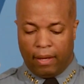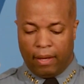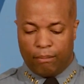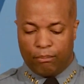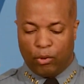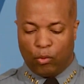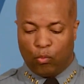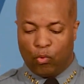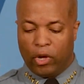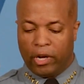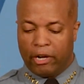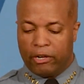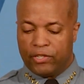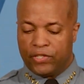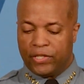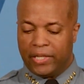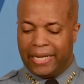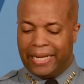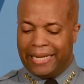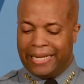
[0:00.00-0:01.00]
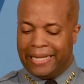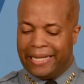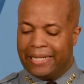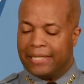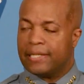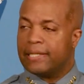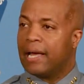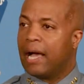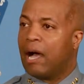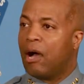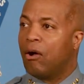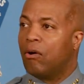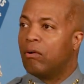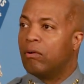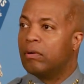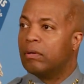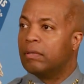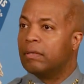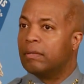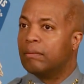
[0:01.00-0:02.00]
But what our city needs
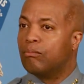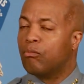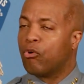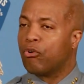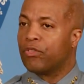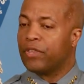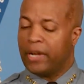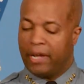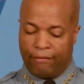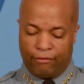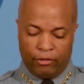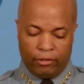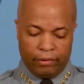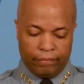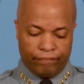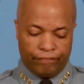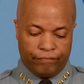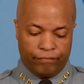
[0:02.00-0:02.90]
now, more than ever,